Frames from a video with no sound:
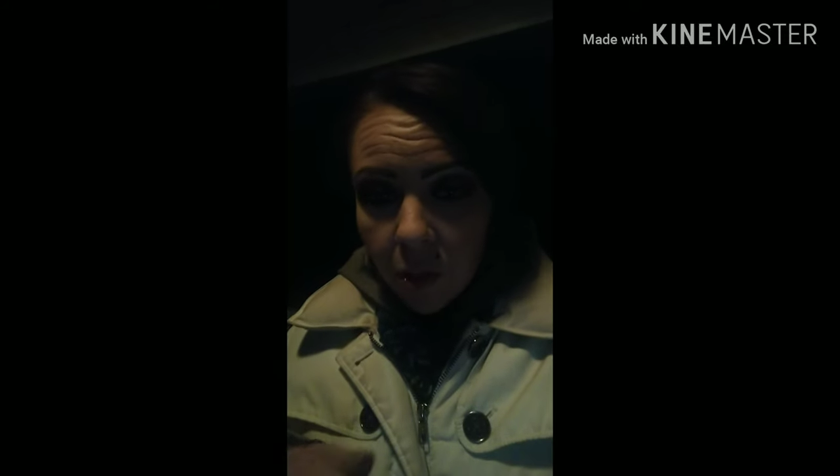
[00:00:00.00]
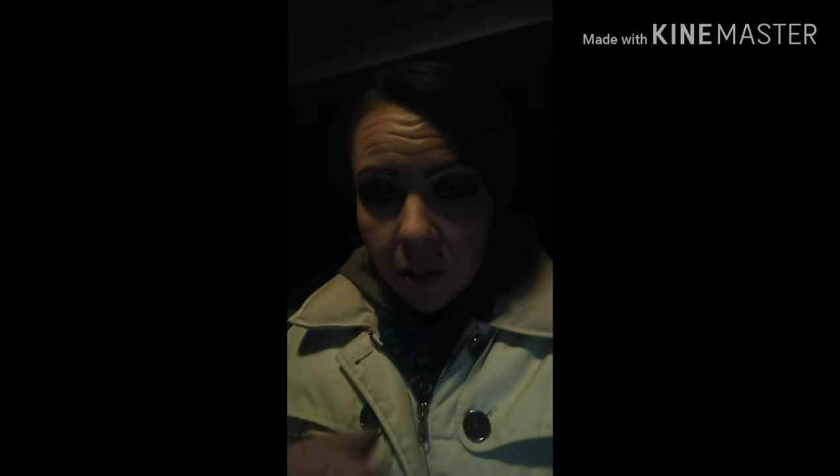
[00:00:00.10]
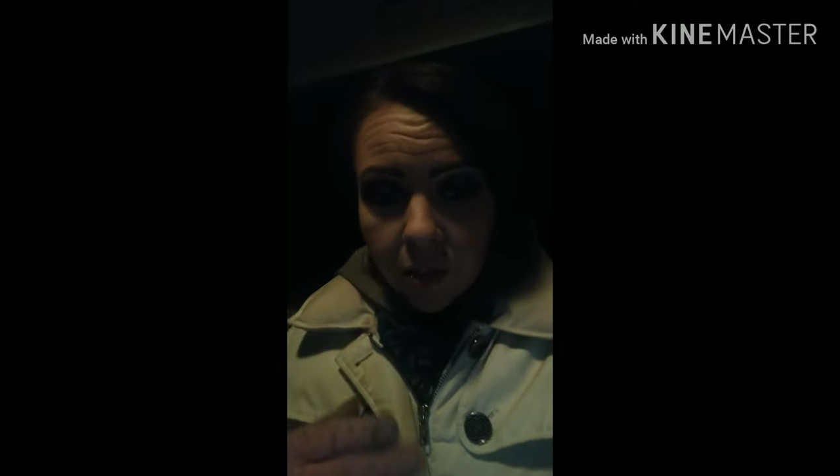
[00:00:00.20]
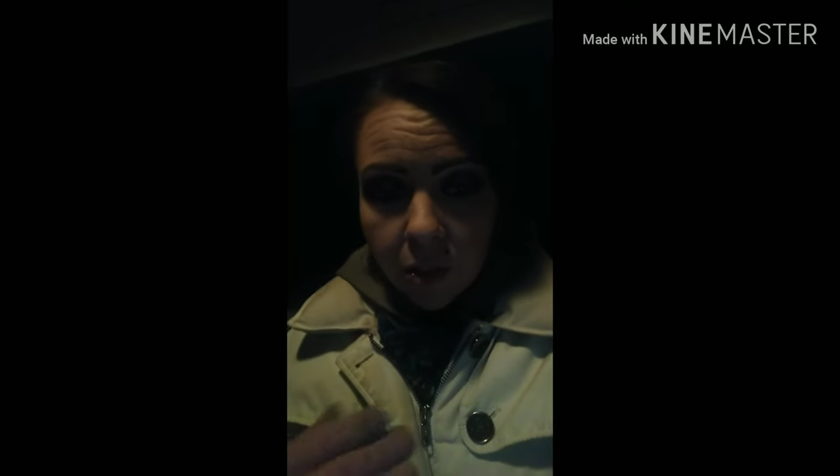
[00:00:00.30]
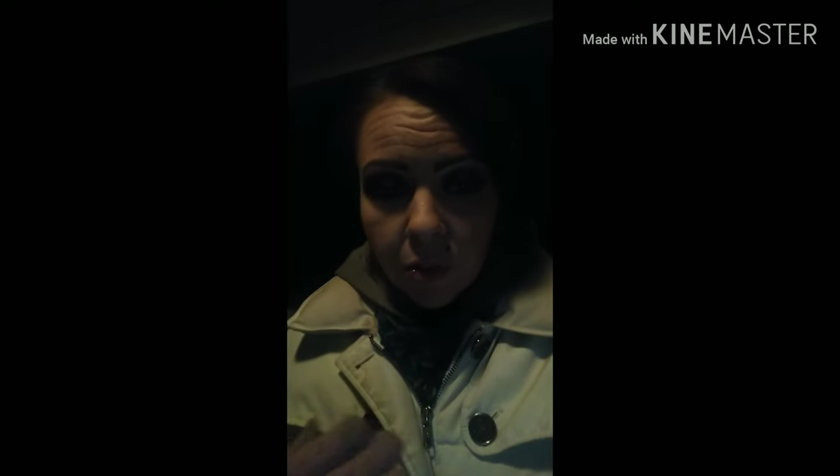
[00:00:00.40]

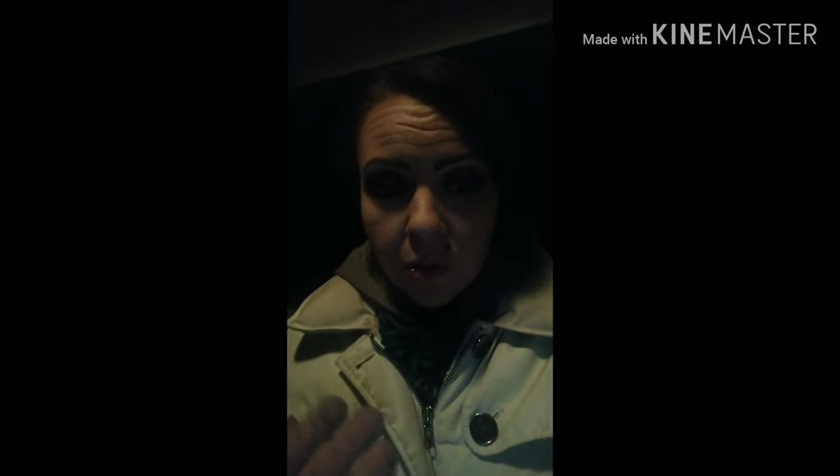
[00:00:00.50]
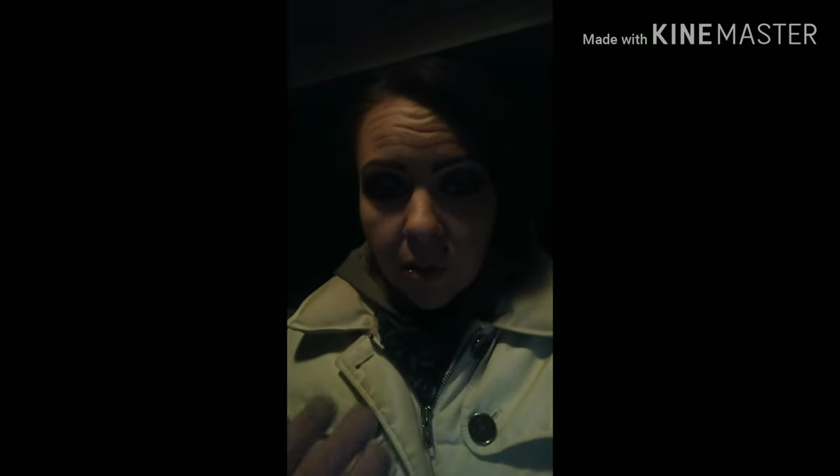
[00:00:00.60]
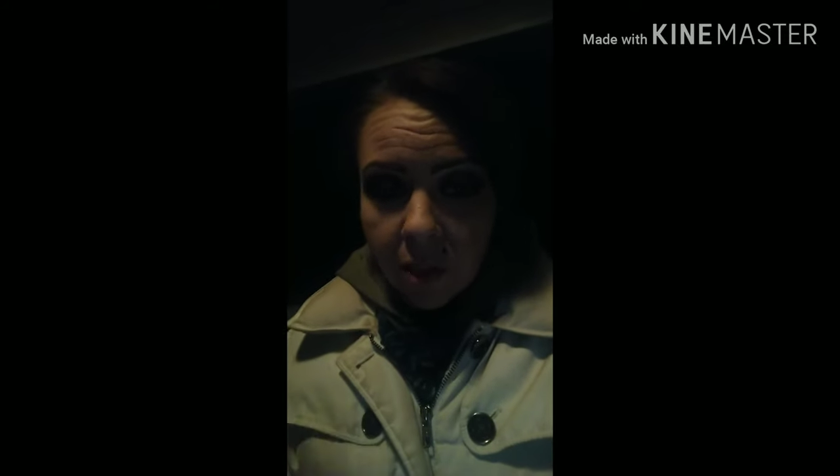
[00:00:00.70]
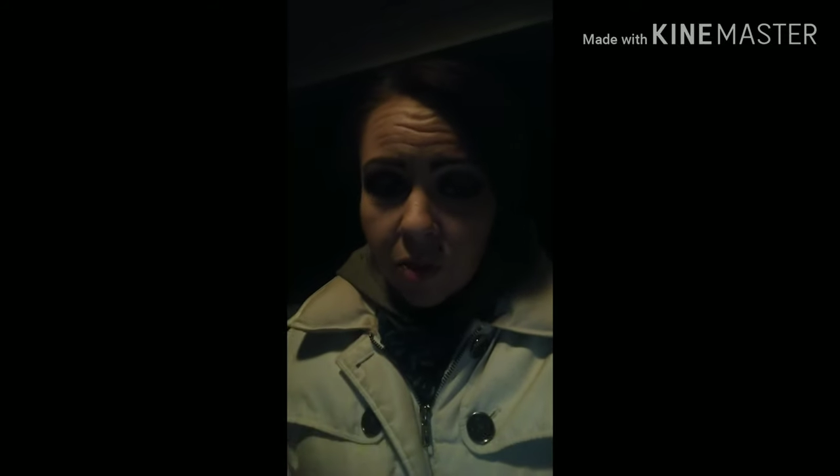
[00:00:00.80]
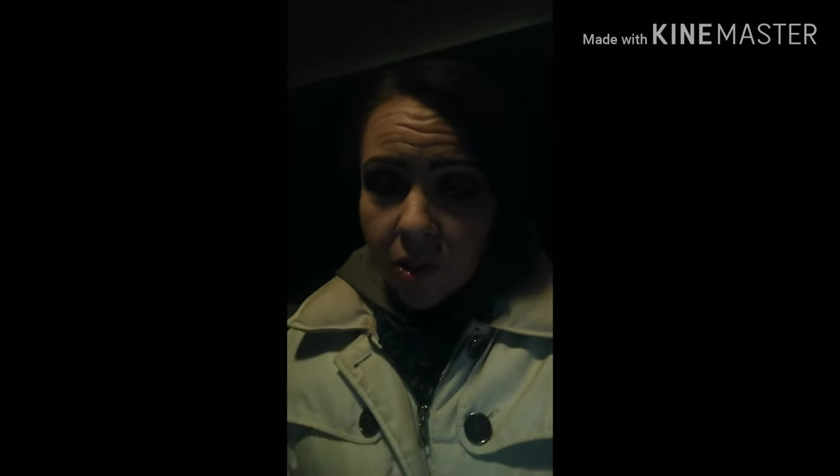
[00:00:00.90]
want you
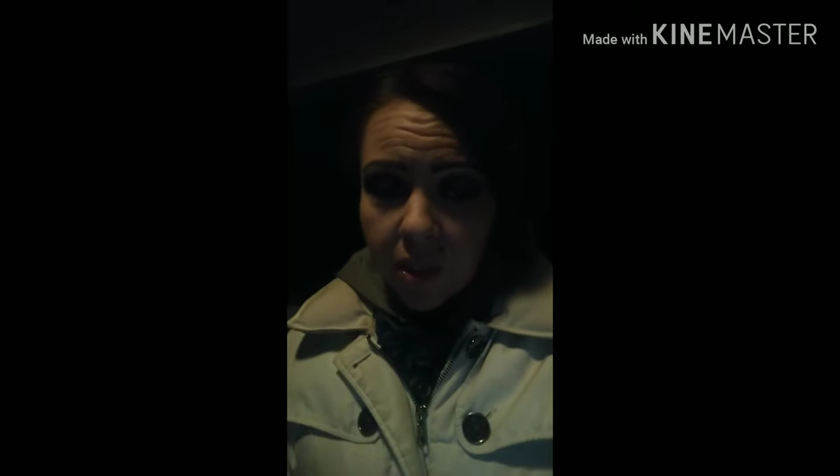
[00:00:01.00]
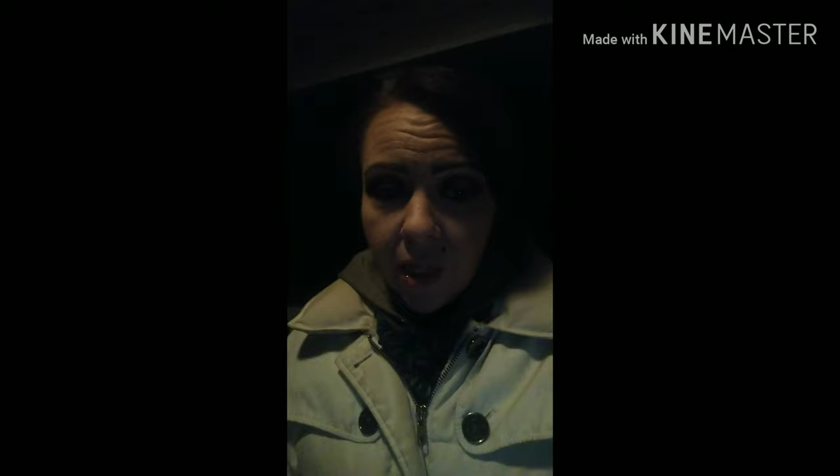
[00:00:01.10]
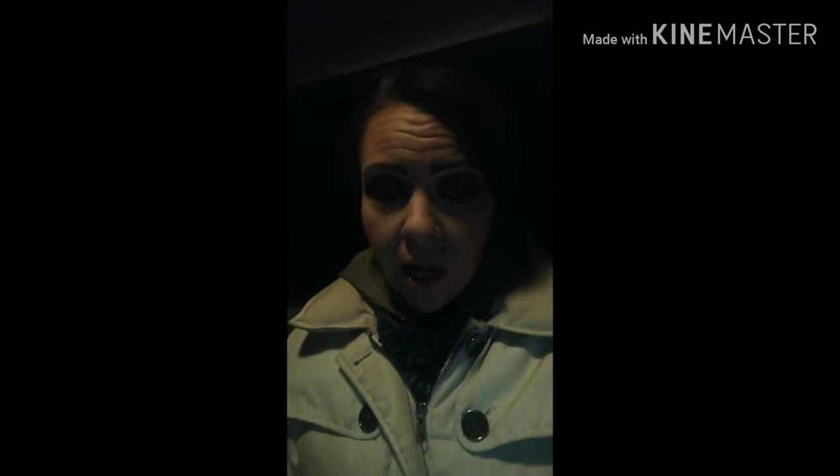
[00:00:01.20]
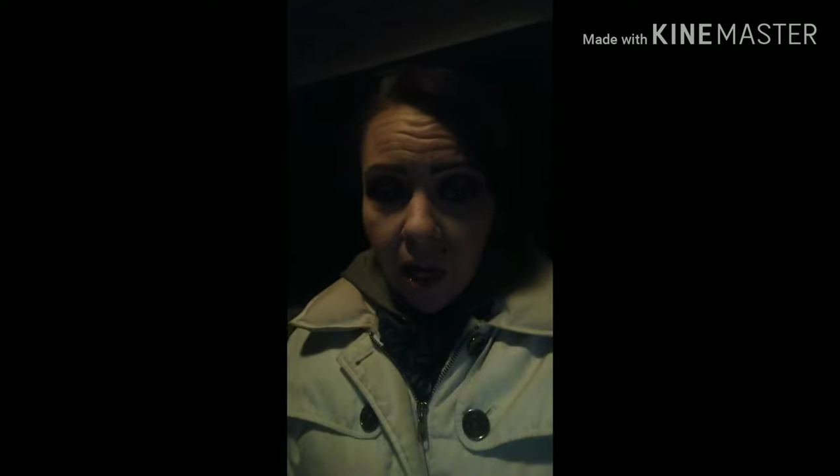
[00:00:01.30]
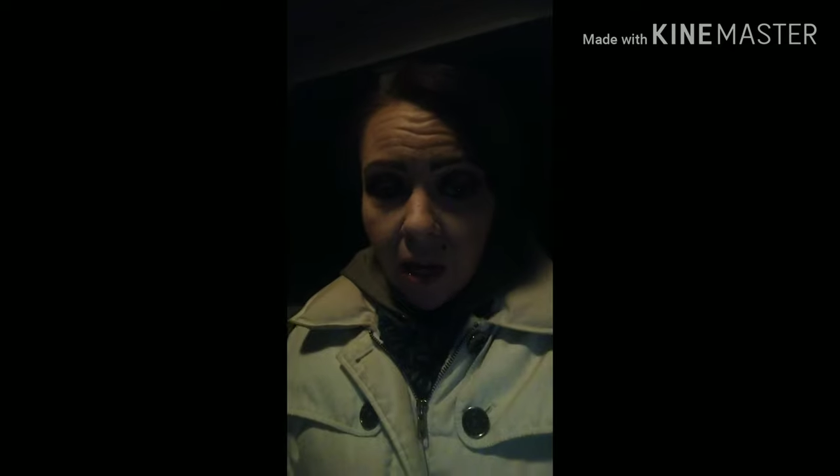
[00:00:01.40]
to not just
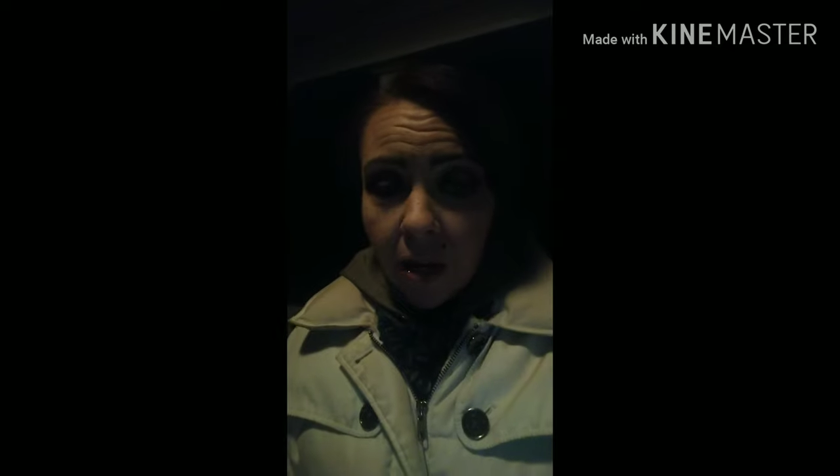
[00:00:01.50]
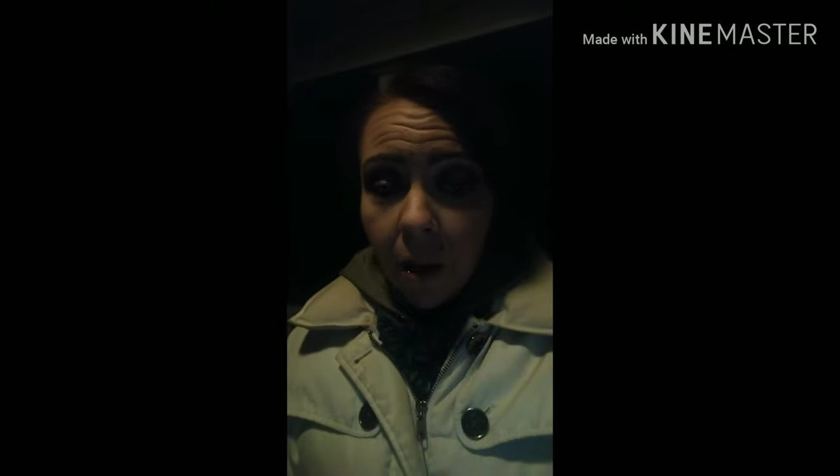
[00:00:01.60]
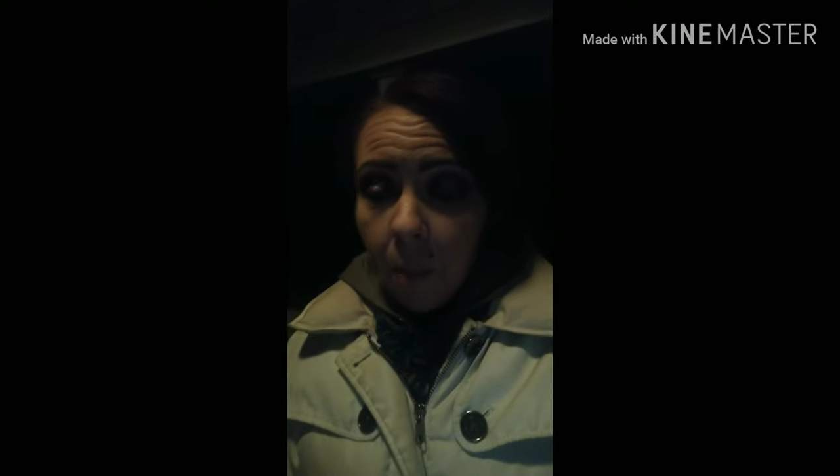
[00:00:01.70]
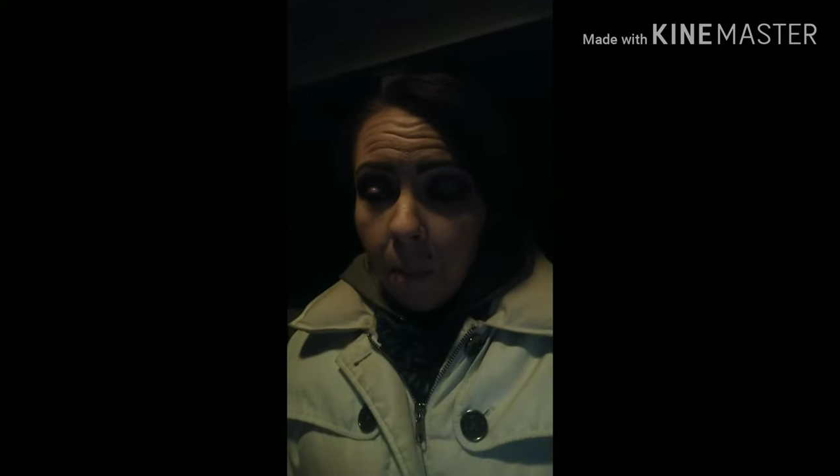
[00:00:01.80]
say hey,